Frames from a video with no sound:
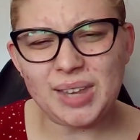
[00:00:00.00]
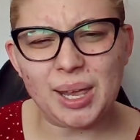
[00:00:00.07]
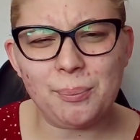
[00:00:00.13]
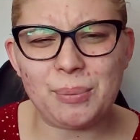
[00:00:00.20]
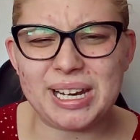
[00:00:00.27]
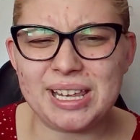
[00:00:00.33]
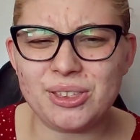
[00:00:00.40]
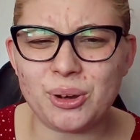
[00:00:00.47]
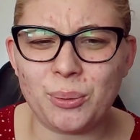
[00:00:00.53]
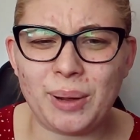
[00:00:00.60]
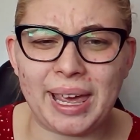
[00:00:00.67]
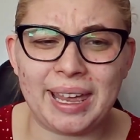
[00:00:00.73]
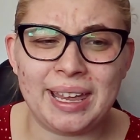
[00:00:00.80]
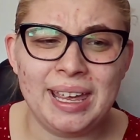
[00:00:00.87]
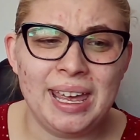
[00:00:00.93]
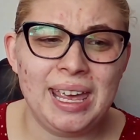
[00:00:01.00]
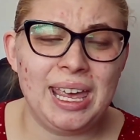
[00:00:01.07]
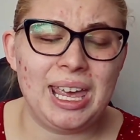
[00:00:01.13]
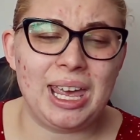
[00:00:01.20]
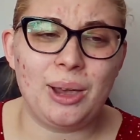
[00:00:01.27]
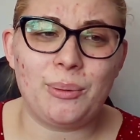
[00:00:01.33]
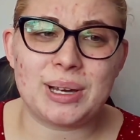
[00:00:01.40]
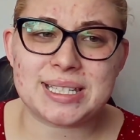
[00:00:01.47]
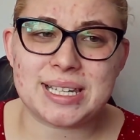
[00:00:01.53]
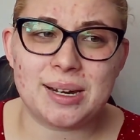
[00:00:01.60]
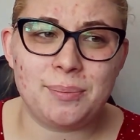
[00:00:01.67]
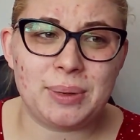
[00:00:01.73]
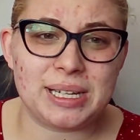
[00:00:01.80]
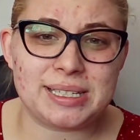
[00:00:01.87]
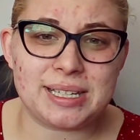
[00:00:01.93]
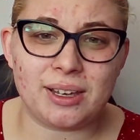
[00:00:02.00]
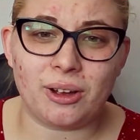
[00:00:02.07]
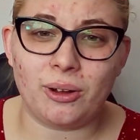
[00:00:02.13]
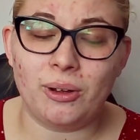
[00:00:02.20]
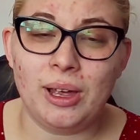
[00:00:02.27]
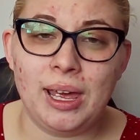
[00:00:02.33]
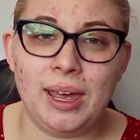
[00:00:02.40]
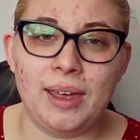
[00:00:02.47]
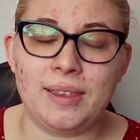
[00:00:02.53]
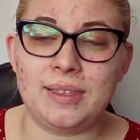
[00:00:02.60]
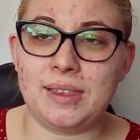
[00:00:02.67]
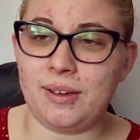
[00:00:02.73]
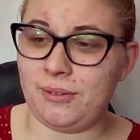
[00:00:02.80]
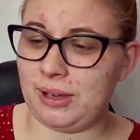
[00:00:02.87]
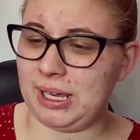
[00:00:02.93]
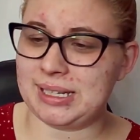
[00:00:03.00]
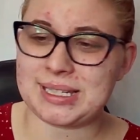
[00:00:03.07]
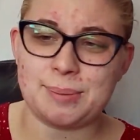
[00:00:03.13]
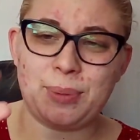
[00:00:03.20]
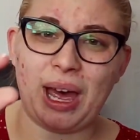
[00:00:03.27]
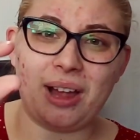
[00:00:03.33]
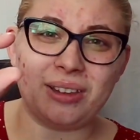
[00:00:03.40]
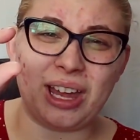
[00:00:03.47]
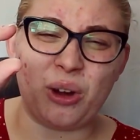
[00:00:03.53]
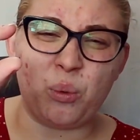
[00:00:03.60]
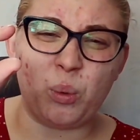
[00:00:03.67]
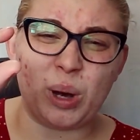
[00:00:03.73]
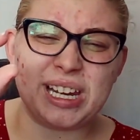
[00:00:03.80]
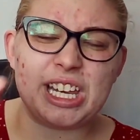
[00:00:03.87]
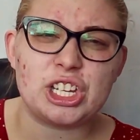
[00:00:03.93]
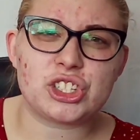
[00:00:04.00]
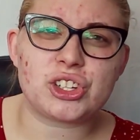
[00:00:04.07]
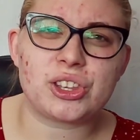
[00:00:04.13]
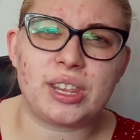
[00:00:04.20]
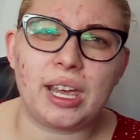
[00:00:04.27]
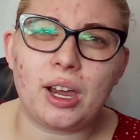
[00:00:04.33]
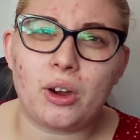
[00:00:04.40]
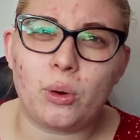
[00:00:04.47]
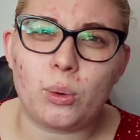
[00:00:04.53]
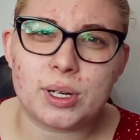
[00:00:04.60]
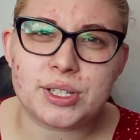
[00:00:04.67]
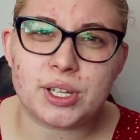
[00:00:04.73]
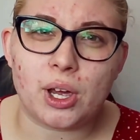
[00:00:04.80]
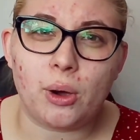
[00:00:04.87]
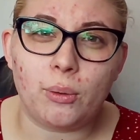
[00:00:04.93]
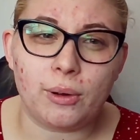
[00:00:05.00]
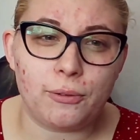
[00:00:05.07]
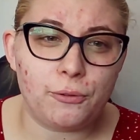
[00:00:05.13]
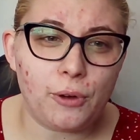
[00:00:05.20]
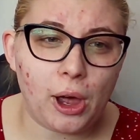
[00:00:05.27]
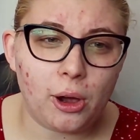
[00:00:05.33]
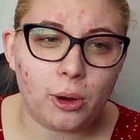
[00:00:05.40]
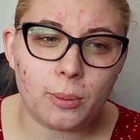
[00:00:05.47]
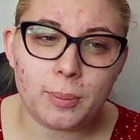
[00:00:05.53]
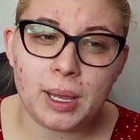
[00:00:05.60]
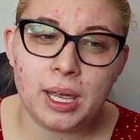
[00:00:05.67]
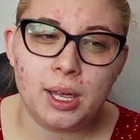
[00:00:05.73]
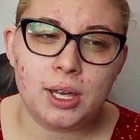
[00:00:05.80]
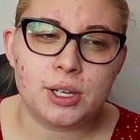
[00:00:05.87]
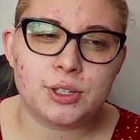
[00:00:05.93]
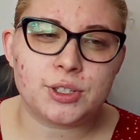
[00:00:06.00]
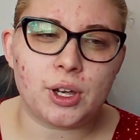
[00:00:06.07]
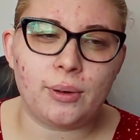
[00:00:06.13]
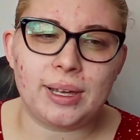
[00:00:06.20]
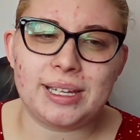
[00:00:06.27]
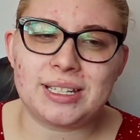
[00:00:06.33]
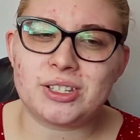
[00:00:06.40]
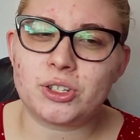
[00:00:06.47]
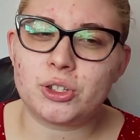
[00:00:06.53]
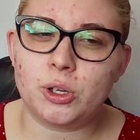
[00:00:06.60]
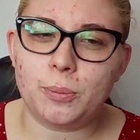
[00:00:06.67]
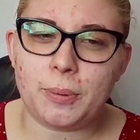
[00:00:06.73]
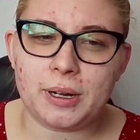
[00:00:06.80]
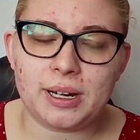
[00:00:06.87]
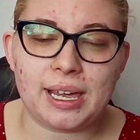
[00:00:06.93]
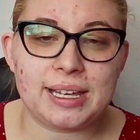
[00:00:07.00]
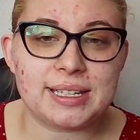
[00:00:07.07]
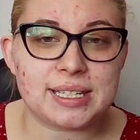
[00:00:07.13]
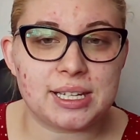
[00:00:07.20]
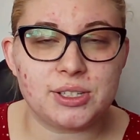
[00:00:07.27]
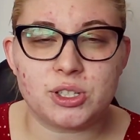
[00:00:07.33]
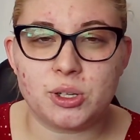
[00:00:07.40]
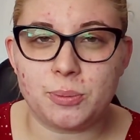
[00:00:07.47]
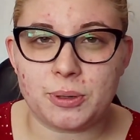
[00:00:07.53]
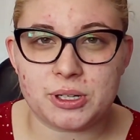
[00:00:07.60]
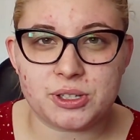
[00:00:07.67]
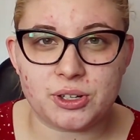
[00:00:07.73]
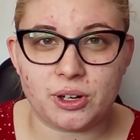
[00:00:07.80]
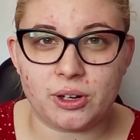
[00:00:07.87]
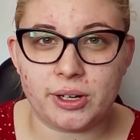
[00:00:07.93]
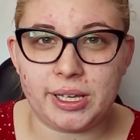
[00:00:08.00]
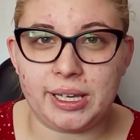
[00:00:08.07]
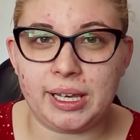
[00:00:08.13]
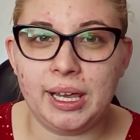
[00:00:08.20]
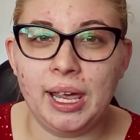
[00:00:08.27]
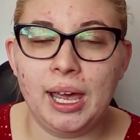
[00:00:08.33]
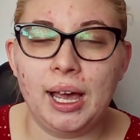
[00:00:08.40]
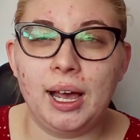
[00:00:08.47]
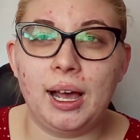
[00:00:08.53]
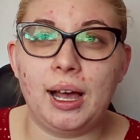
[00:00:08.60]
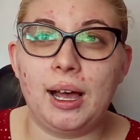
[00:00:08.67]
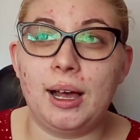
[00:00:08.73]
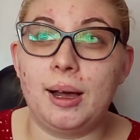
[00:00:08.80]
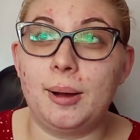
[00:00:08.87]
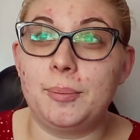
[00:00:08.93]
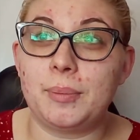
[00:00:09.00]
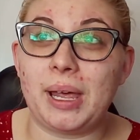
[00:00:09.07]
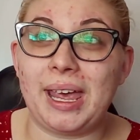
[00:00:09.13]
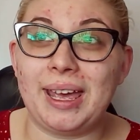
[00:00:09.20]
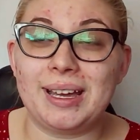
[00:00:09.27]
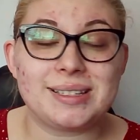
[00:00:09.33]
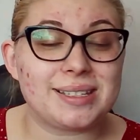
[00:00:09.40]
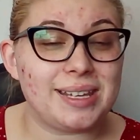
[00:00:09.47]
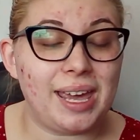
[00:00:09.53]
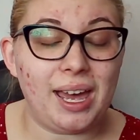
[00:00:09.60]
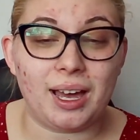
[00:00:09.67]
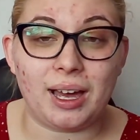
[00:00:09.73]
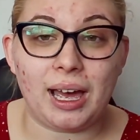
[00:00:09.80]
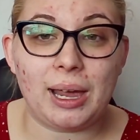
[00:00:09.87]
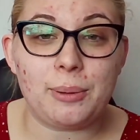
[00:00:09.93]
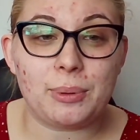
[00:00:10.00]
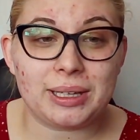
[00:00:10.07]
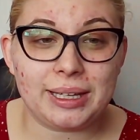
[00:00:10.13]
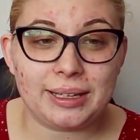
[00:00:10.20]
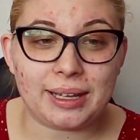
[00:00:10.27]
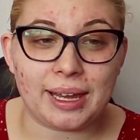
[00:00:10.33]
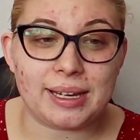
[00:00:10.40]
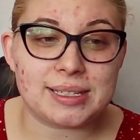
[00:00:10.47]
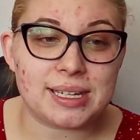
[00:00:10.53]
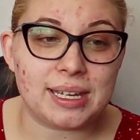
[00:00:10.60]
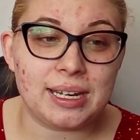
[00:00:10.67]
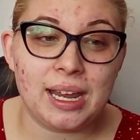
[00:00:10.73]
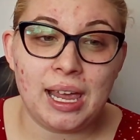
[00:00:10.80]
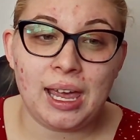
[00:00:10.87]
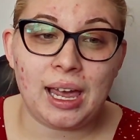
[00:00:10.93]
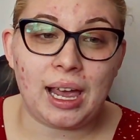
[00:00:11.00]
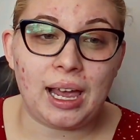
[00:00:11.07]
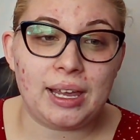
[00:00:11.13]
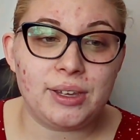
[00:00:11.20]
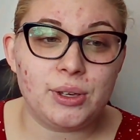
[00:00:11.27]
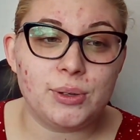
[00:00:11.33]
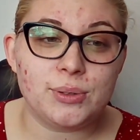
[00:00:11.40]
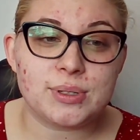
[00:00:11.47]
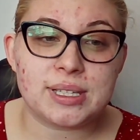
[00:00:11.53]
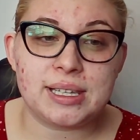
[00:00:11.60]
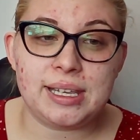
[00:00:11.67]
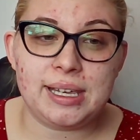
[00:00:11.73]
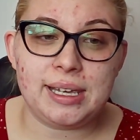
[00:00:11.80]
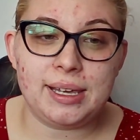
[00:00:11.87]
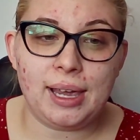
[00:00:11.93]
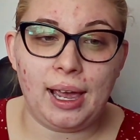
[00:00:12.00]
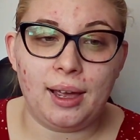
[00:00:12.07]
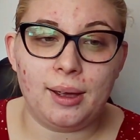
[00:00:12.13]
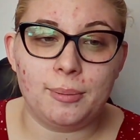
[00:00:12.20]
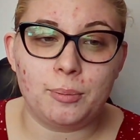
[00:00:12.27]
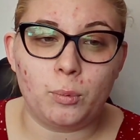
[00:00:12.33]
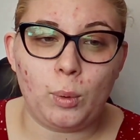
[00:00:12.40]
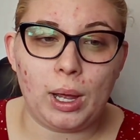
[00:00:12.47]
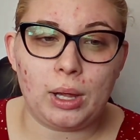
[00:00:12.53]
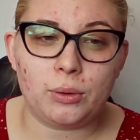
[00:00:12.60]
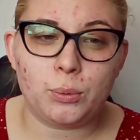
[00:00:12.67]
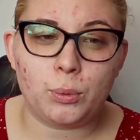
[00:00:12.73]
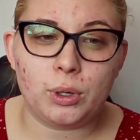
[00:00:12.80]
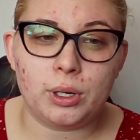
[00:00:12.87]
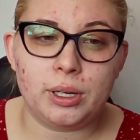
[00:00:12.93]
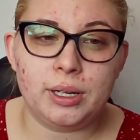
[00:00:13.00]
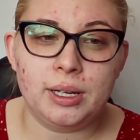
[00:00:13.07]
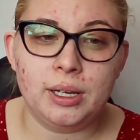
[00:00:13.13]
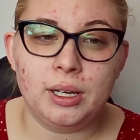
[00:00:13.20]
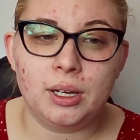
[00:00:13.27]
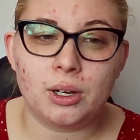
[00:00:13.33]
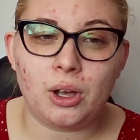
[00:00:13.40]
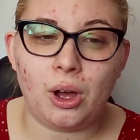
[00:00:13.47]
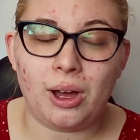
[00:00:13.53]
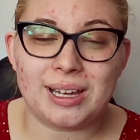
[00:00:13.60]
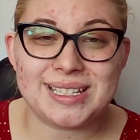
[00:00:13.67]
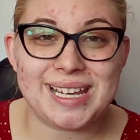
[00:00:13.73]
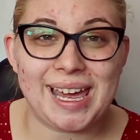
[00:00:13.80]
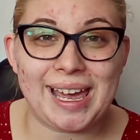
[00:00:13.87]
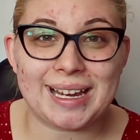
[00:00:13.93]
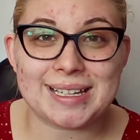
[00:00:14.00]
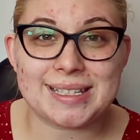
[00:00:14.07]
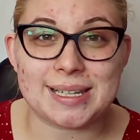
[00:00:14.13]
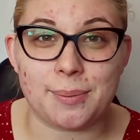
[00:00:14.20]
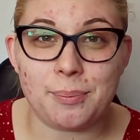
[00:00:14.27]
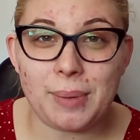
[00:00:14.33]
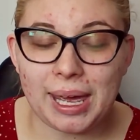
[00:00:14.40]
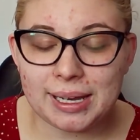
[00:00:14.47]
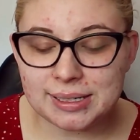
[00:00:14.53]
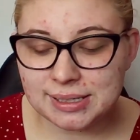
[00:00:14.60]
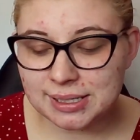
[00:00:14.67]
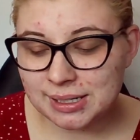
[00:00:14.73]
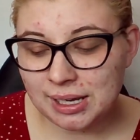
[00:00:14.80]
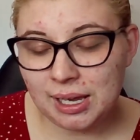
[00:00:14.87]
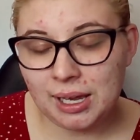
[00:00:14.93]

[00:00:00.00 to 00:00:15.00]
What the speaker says: but either way, it wasn't a big deal. It's about like 1 inch thick or so of foam, so it's super nice and super sturdy. And yeah, I really liked it. I used the Weldwood contact cement